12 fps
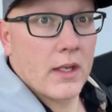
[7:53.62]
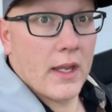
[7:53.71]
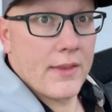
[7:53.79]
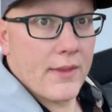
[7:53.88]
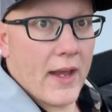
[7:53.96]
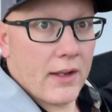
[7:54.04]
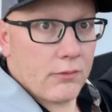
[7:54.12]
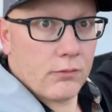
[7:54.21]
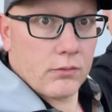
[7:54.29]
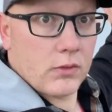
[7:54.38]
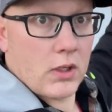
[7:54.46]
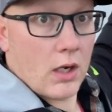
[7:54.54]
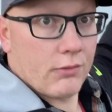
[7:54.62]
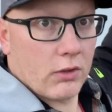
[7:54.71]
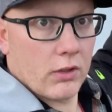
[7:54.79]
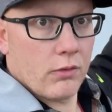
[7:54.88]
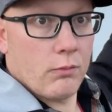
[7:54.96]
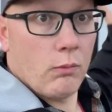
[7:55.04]
And that
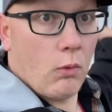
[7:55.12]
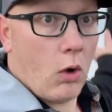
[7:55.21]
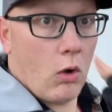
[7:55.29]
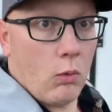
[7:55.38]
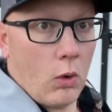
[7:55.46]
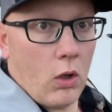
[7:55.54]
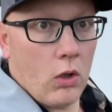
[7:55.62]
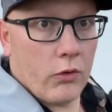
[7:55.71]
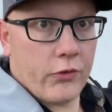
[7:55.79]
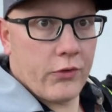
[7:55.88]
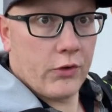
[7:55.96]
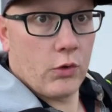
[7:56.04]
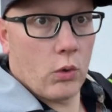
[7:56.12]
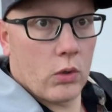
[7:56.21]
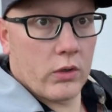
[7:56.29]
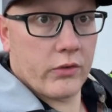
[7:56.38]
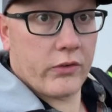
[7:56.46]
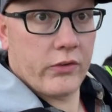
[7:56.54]
covered all walls, the
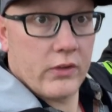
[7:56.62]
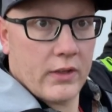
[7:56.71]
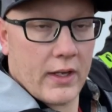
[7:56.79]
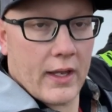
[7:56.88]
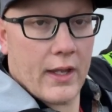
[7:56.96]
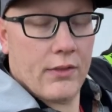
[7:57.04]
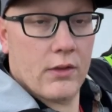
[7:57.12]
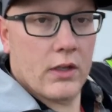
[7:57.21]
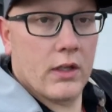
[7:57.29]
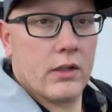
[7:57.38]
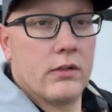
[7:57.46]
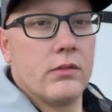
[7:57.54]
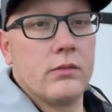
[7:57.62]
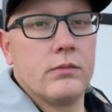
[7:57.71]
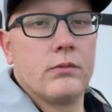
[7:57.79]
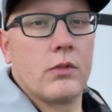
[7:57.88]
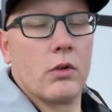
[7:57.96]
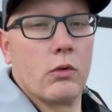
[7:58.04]
doors, and the,
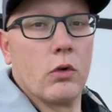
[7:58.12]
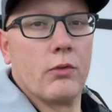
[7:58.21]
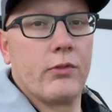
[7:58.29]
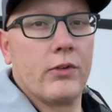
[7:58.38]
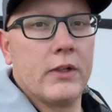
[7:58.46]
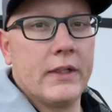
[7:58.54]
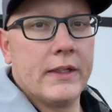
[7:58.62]
the roof.